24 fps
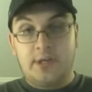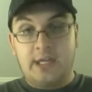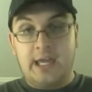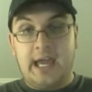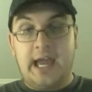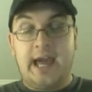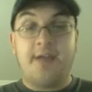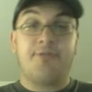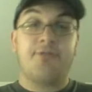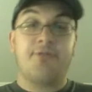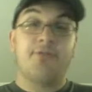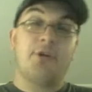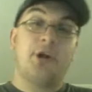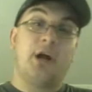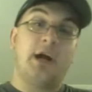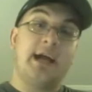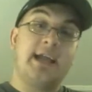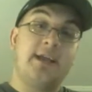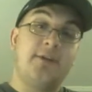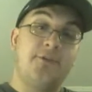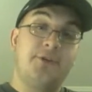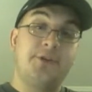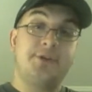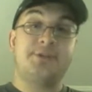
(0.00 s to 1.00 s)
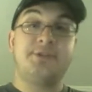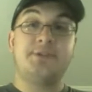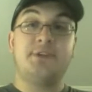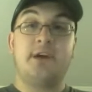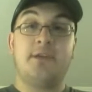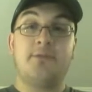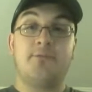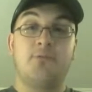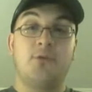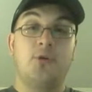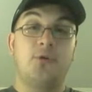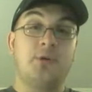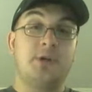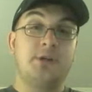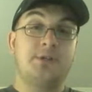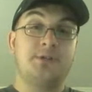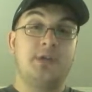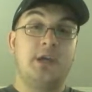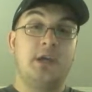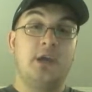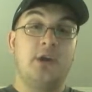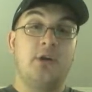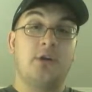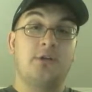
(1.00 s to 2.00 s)
Katherine Heigl and Seth
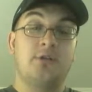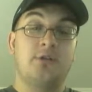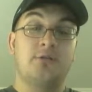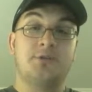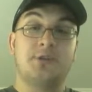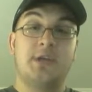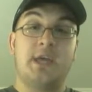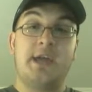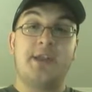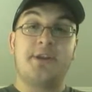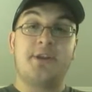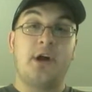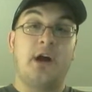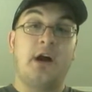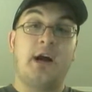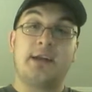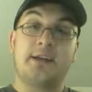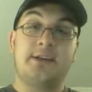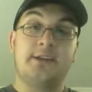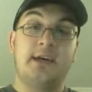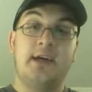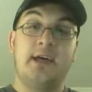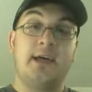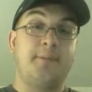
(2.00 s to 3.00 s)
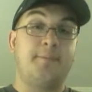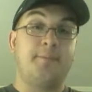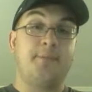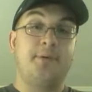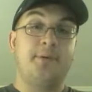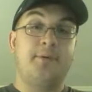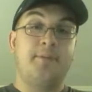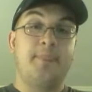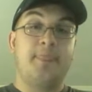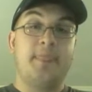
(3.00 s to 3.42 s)
Rogen's characters get knocked up.